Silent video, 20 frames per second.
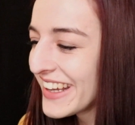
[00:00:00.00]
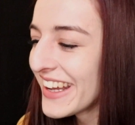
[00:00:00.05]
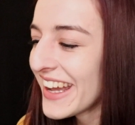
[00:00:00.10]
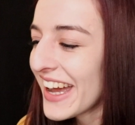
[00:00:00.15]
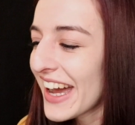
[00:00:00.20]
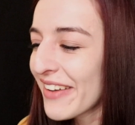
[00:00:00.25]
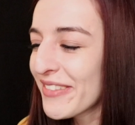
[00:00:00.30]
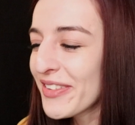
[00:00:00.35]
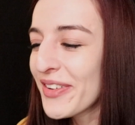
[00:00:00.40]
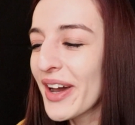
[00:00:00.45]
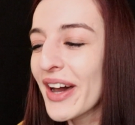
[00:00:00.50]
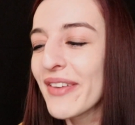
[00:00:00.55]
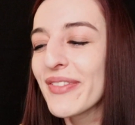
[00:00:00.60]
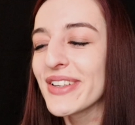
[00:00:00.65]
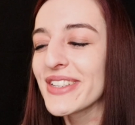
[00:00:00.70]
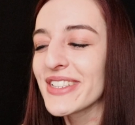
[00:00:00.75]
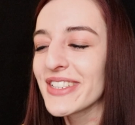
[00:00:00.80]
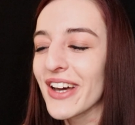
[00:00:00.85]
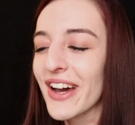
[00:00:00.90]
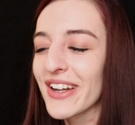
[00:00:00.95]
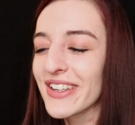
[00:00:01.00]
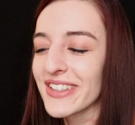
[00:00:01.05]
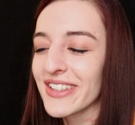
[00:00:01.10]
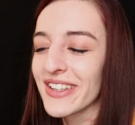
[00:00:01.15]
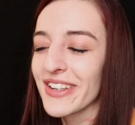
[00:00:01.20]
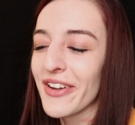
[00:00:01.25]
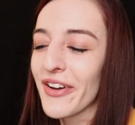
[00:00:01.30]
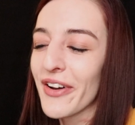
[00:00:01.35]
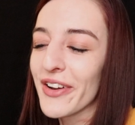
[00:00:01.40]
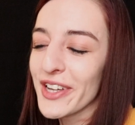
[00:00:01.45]
Have you ever started
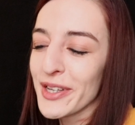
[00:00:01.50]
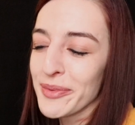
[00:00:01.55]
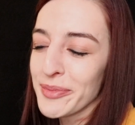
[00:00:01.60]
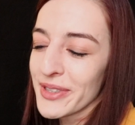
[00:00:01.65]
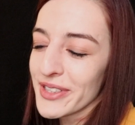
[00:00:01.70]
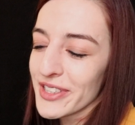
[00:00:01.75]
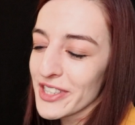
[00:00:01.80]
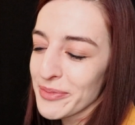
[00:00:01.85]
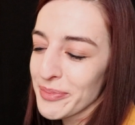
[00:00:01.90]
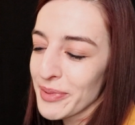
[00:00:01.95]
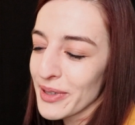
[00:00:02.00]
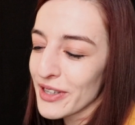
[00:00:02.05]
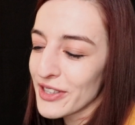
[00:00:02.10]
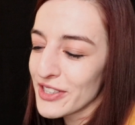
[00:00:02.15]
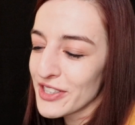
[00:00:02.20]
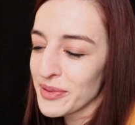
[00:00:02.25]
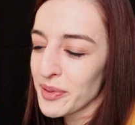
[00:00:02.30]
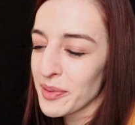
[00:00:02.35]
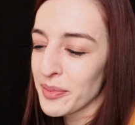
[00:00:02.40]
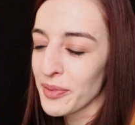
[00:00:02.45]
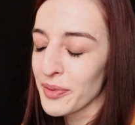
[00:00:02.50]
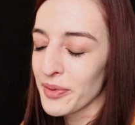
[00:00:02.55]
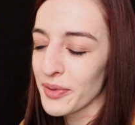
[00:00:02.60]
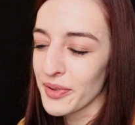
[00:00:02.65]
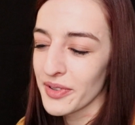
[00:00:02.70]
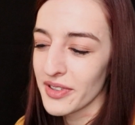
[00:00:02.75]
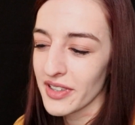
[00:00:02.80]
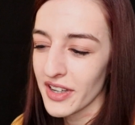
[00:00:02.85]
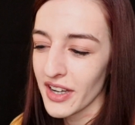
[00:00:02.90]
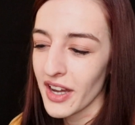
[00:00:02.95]
an argument just because you were
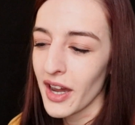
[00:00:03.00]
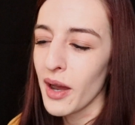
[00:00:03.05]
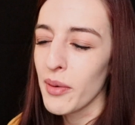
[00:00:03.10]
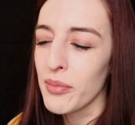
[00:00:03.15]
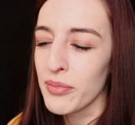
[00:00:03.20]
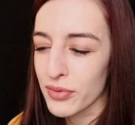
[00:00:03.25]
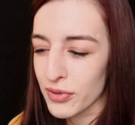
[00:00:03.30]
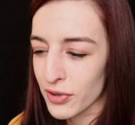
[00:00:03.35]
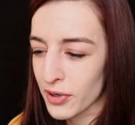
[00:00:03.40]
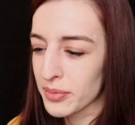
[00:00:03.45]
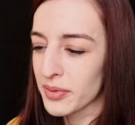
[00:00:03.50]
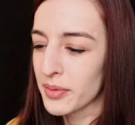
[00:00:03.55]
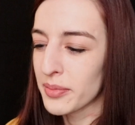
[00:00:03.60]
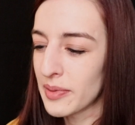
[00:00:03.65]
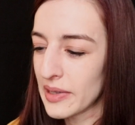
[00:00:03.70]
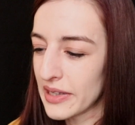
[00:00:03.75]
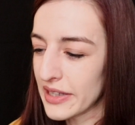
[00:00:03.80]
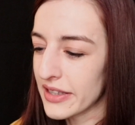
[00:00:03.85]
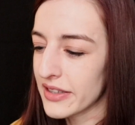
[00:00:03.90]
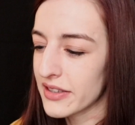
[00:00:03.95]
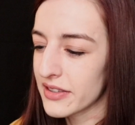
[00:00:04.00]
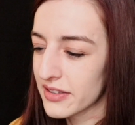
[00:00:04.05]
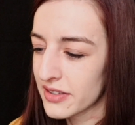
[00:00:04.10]
bored? Probably.